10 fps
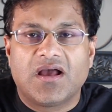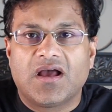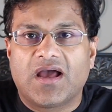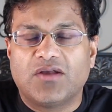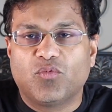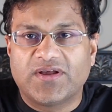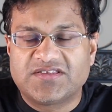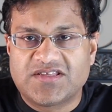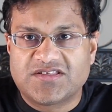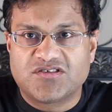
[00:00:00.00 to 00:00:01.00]
And once
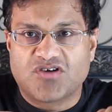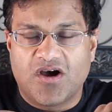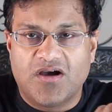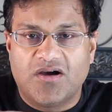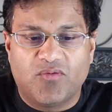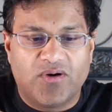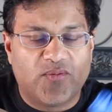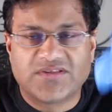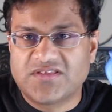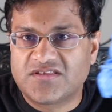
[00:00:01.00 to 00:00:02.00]
this is gone,
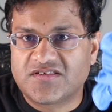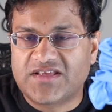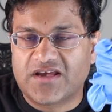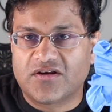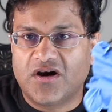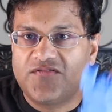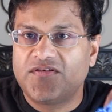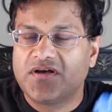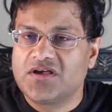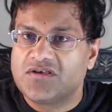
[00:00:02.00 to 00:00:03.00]
once this is taken off,
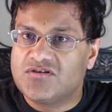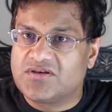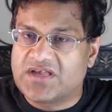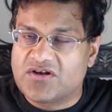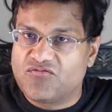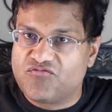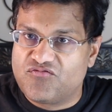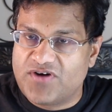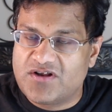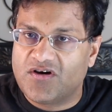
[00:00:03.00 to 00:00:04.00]
you get
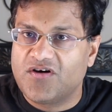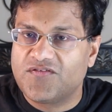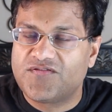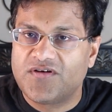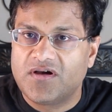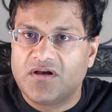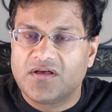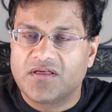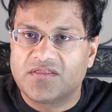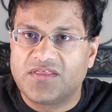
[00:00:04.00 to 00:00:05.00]
rid of
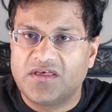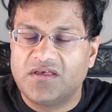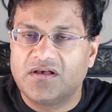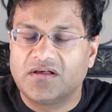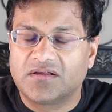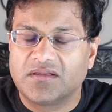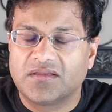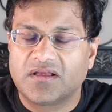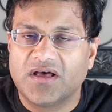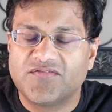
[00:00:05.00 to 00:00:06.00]
the
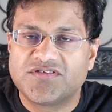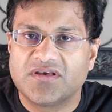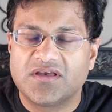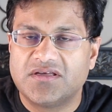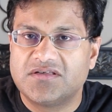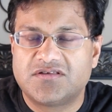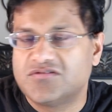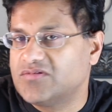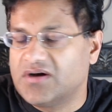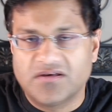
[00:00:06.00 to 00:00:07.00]
gloves
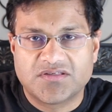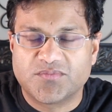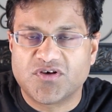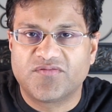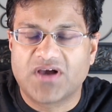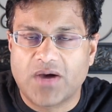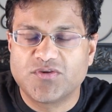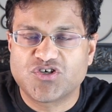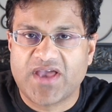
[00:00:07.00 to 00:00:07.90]
into some sort of garbage